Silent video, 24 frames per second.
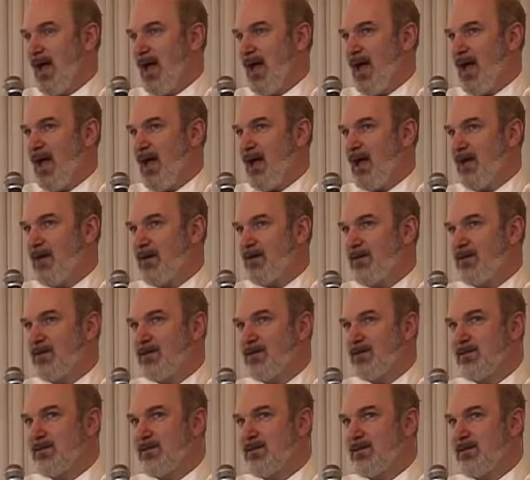are
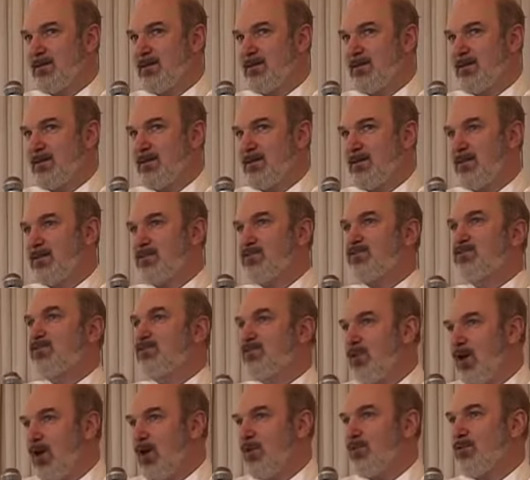
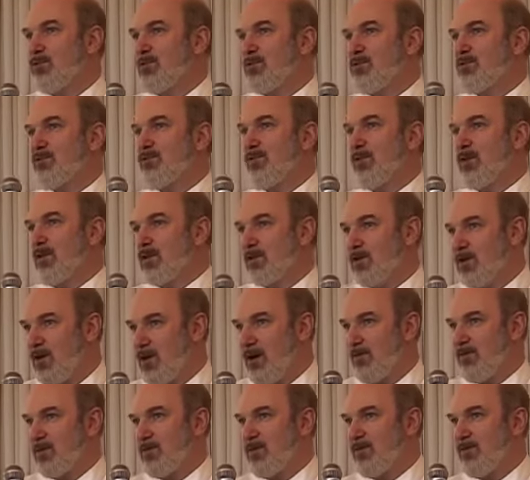too old for a
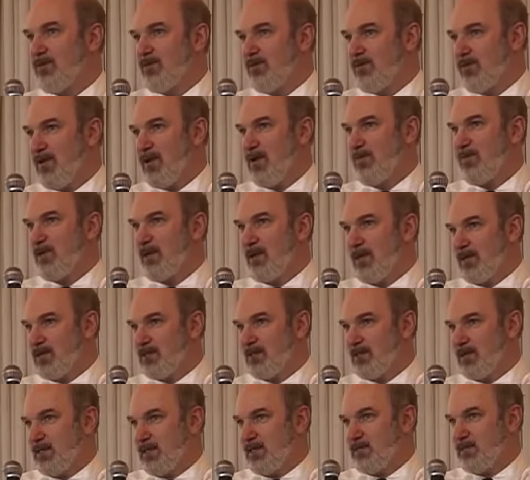normal formal
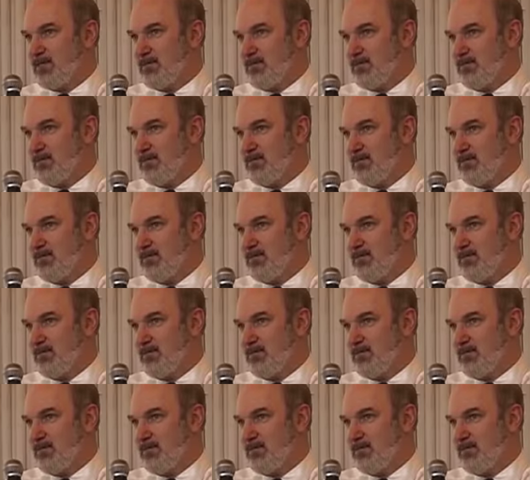education.